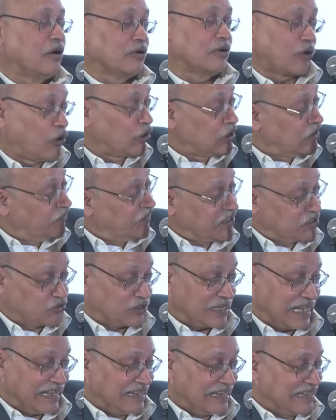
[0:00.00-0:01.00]
all the way to
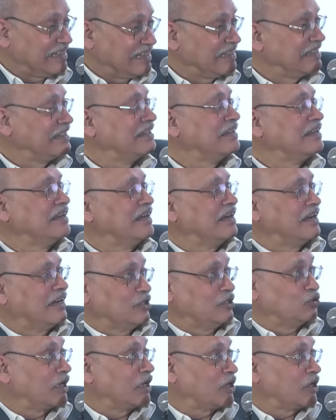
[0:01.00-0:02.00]
Delhi.
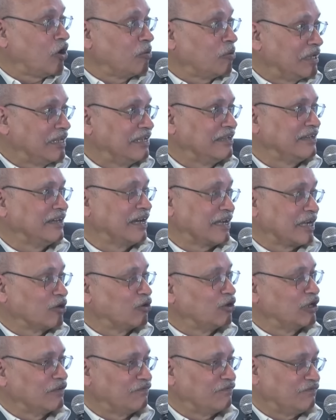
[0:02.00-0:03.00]
You are normally a
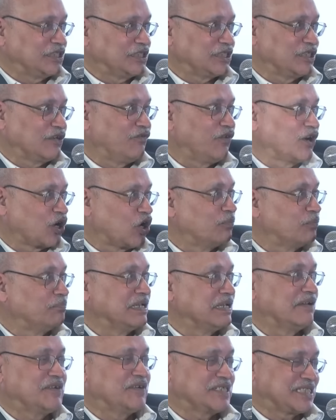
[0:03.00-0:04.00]
regular feature for our
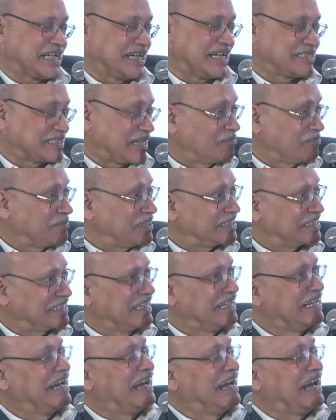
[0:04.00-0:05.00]
BFSI summit.
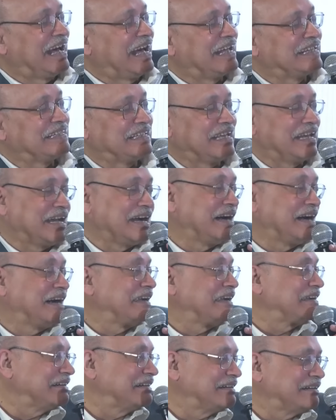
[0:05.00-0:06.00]
Yes, correct. And they are
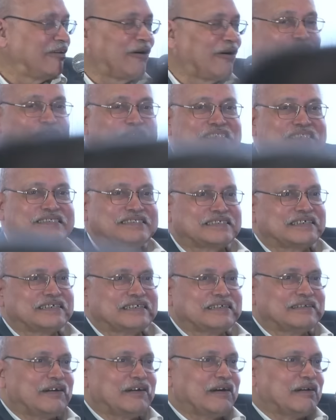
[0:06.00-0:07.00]
uh, always uh,
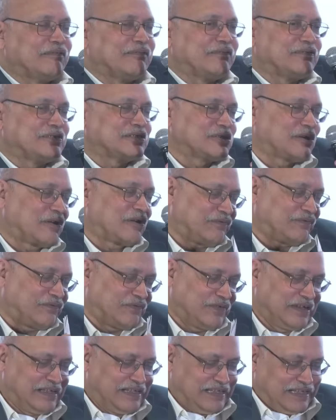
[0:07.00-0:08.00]
sort of
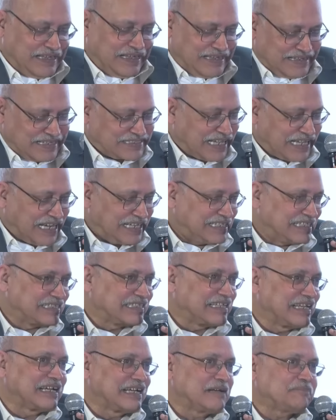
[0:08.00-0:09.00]
an In exciting
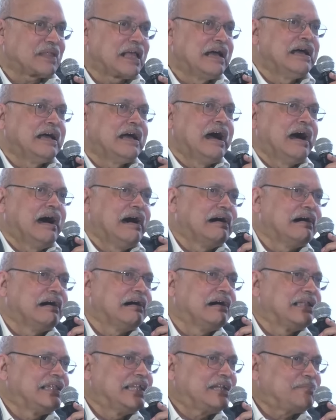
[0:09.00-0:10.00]
Mumbai. thing. Yes.
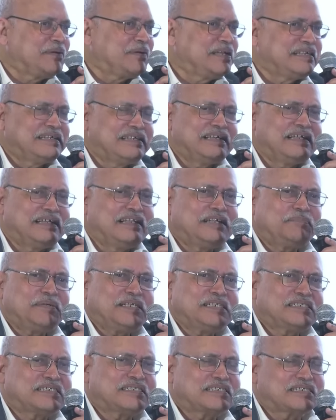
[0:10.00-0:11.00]
Uh, let me let
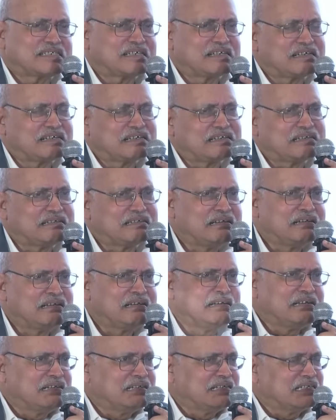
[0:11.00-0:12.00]
me uh,
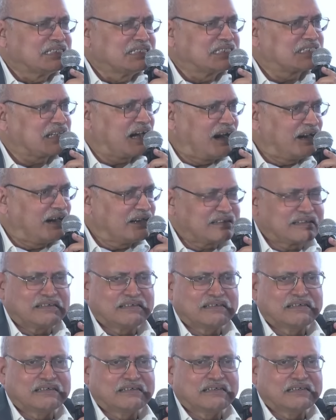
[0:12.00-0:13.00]
start uh,
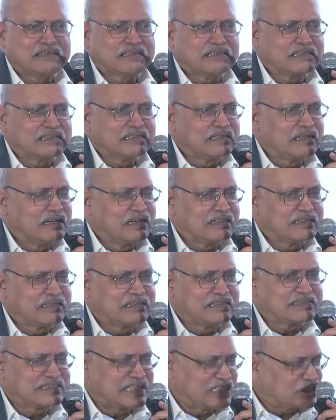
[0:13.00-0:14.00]
uh,
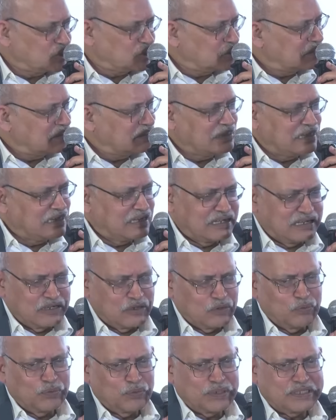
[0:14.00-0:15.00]
the session
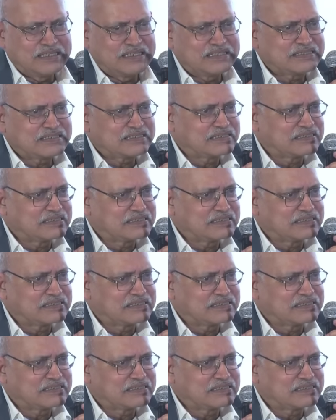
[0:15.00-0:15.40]
with this